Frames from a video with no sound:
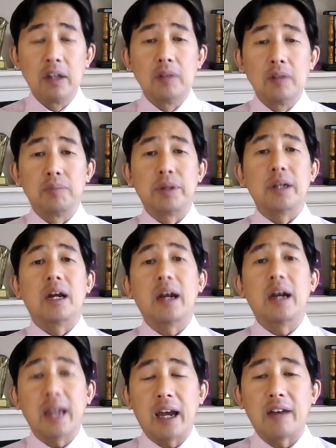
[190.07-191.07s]
but I
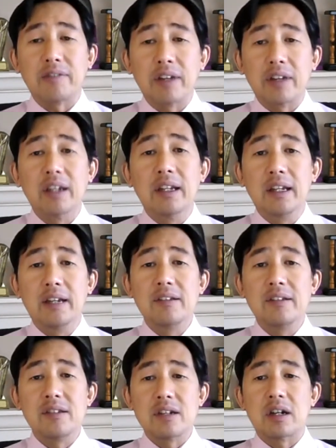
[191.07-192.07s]
have an
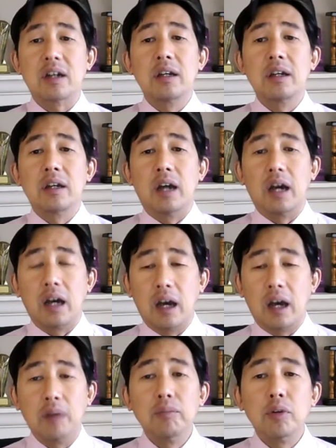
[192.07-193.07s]
easier,
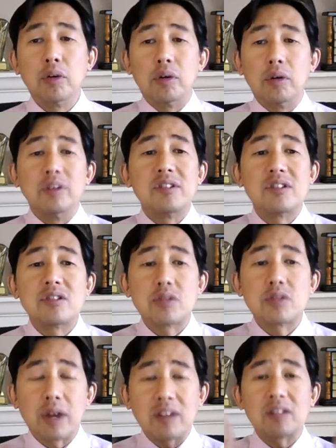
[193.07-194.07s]
a more
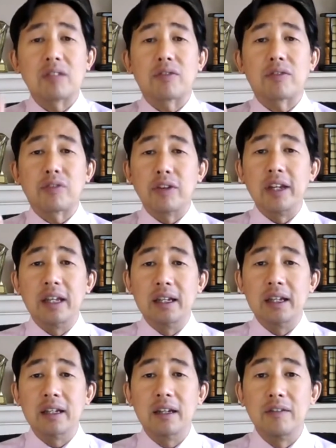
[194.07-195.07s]
stress-free,
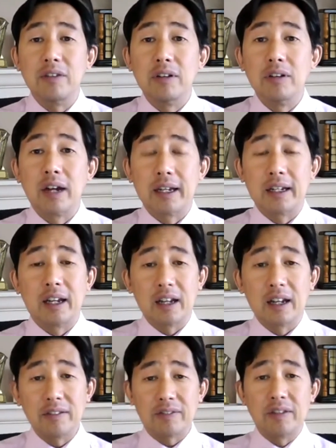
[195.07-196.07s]
if you like,
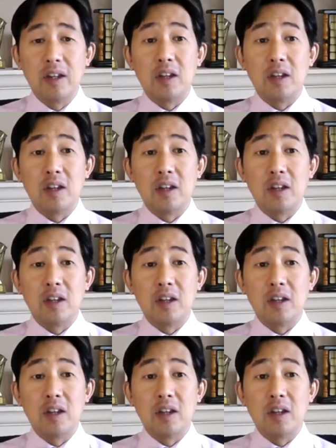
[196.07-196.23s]
life,